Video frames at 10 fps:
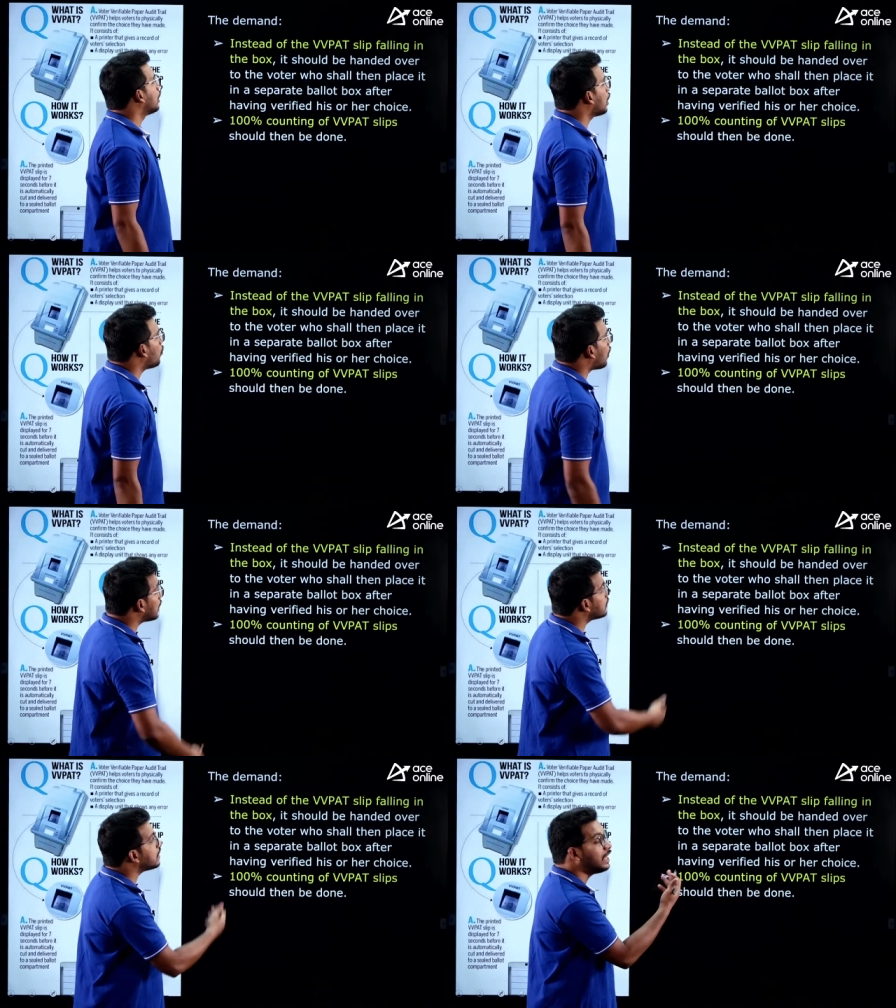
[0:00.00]
Now, what
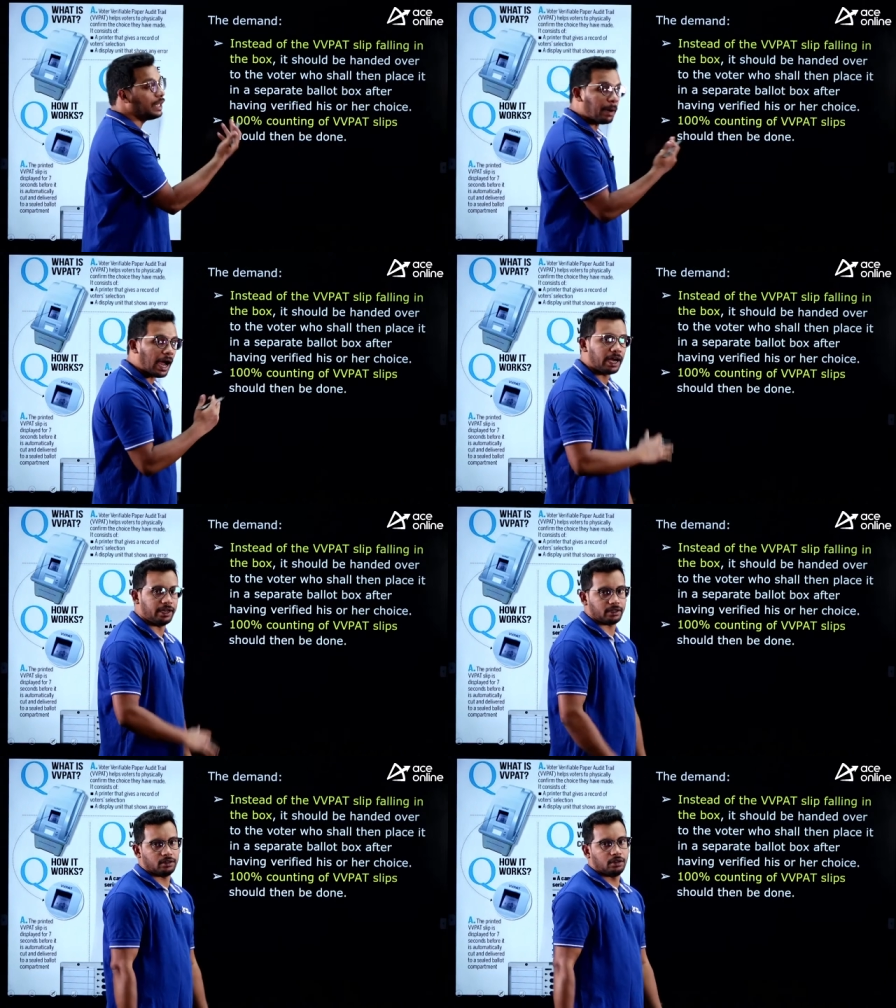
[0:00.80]
is the
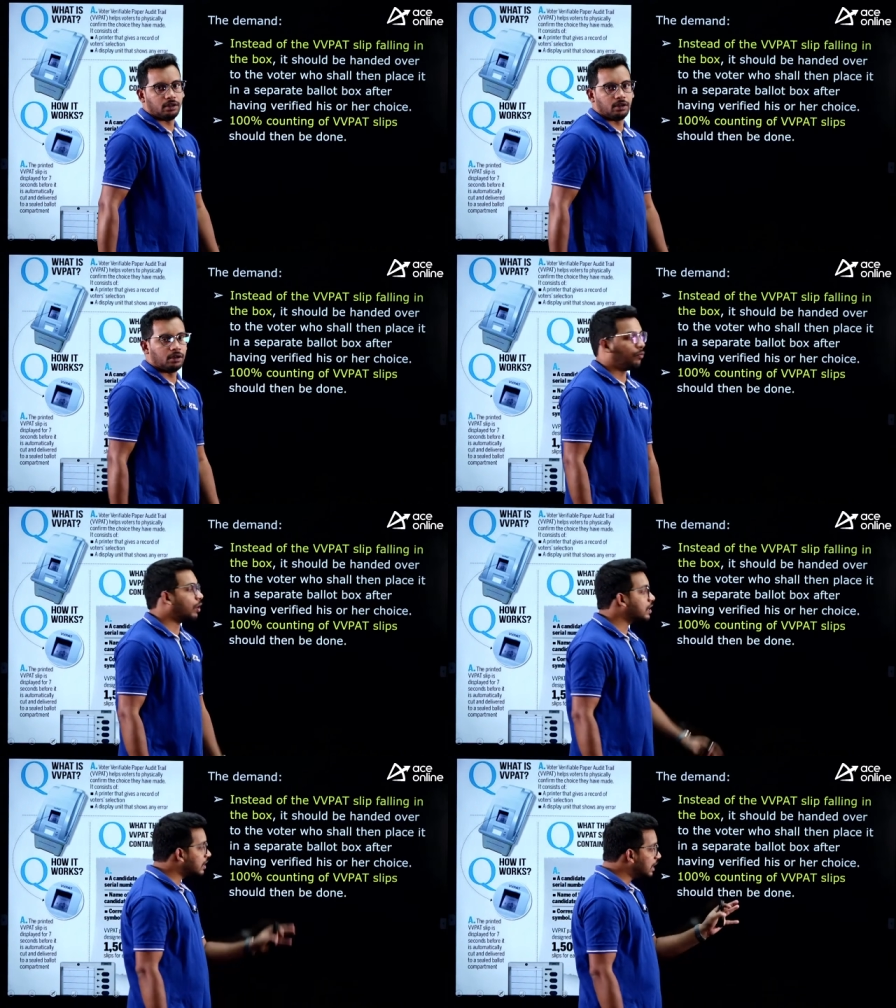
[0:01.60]
demand?
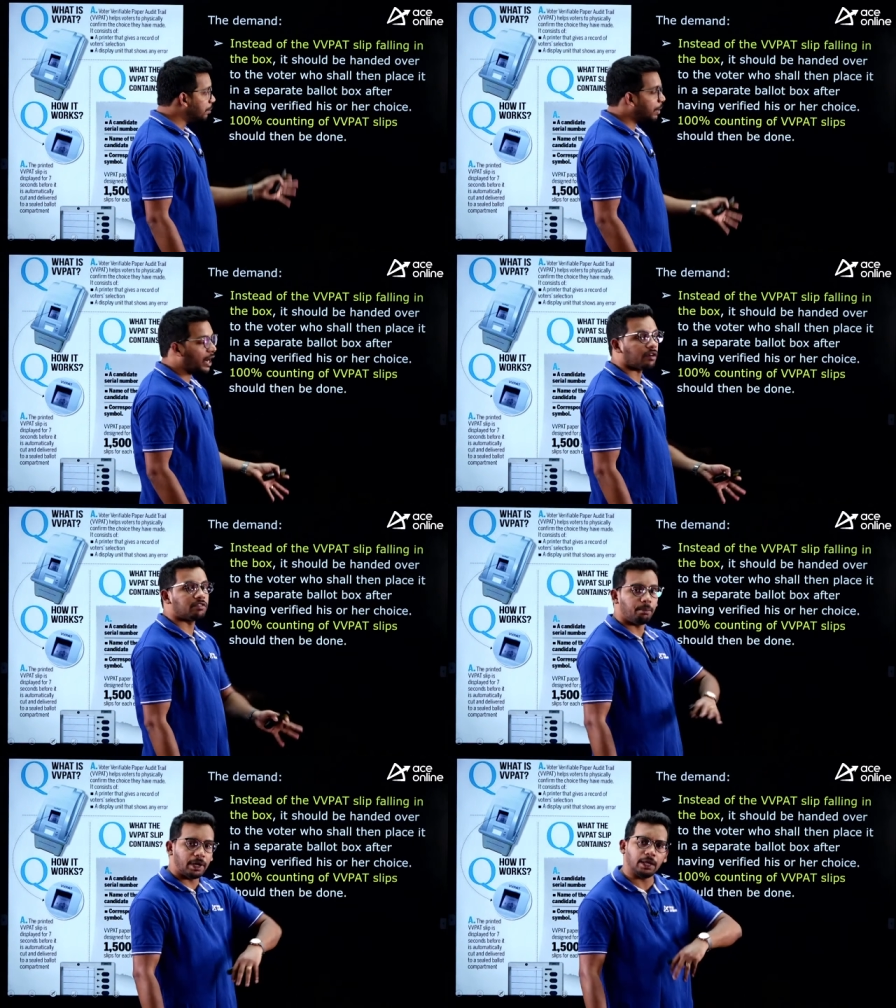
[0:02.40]
What is the demand of
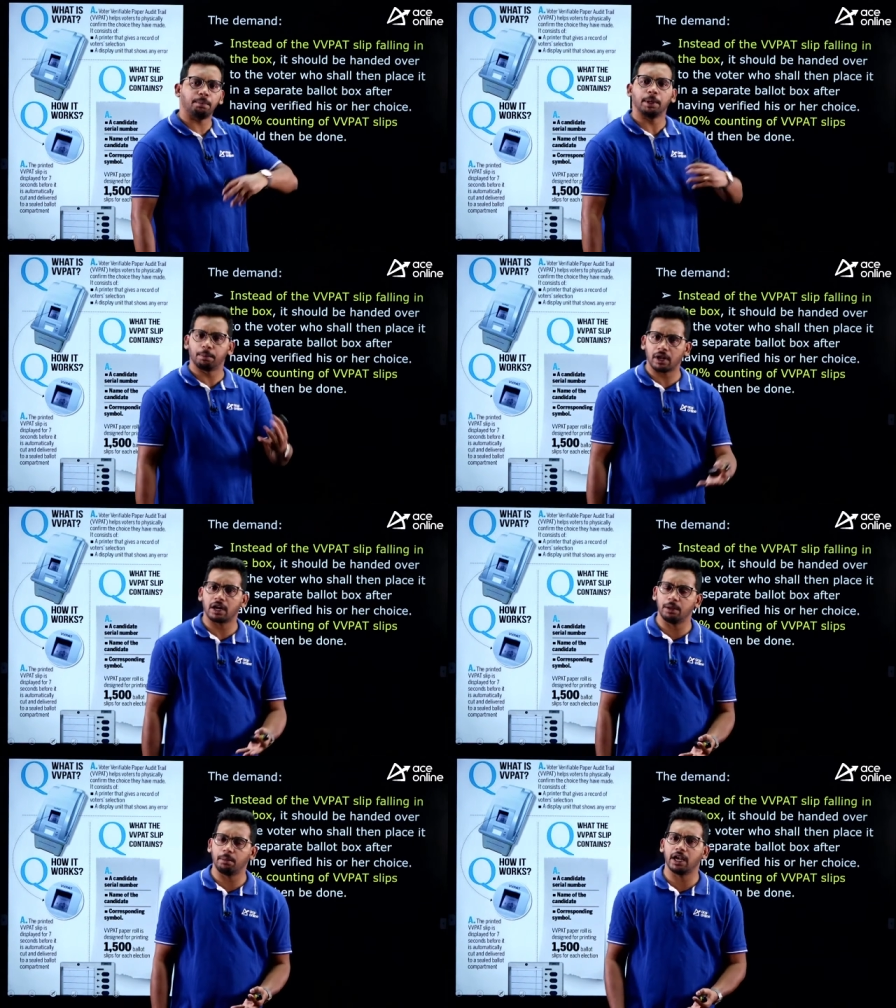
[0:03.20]
the many people are
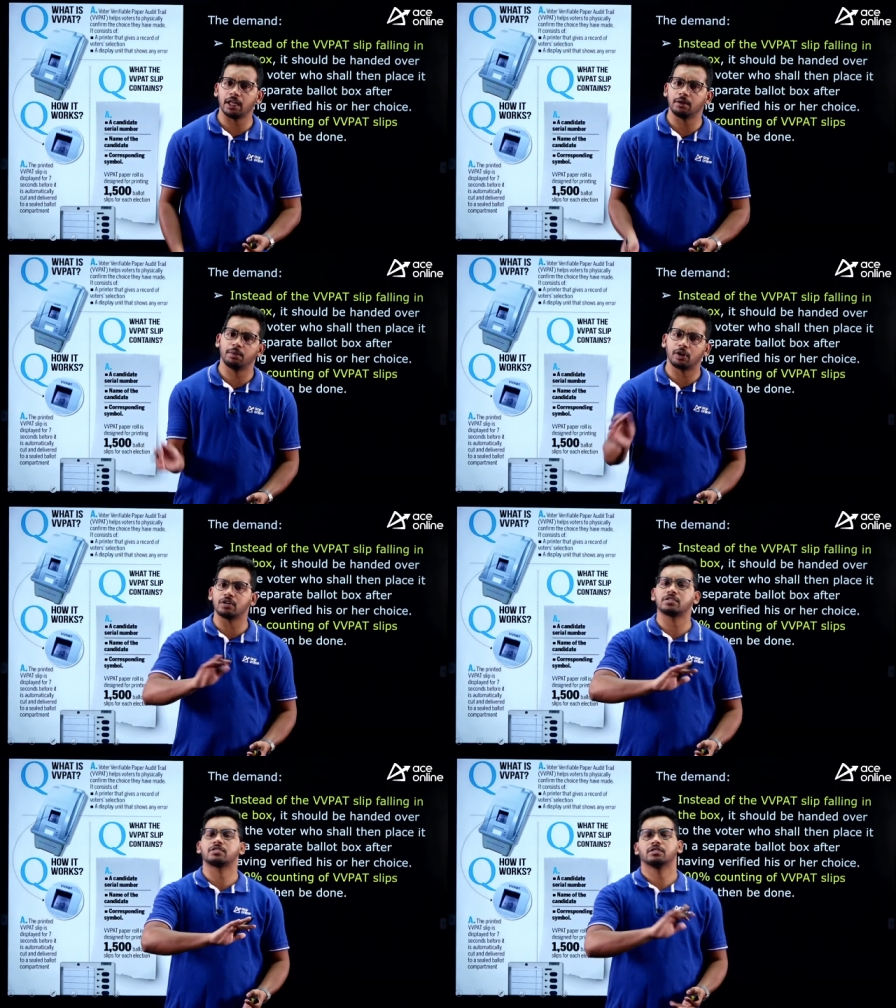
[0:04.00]
demanding
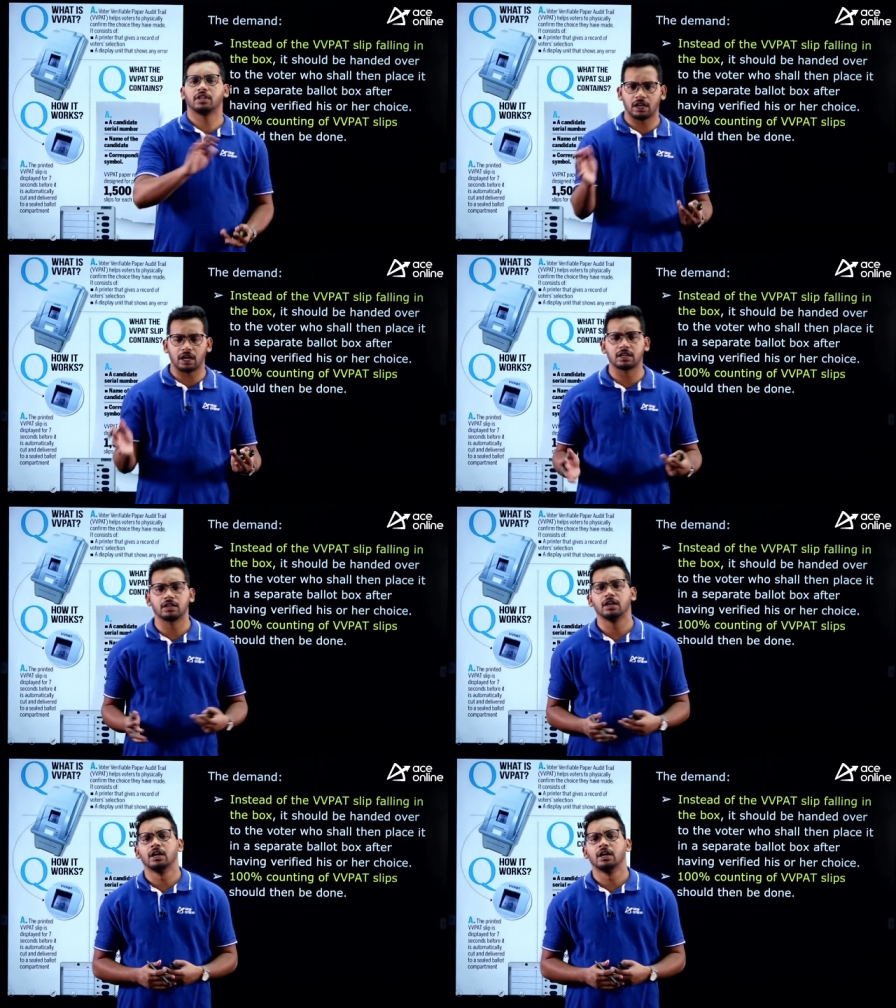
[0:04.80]
because there are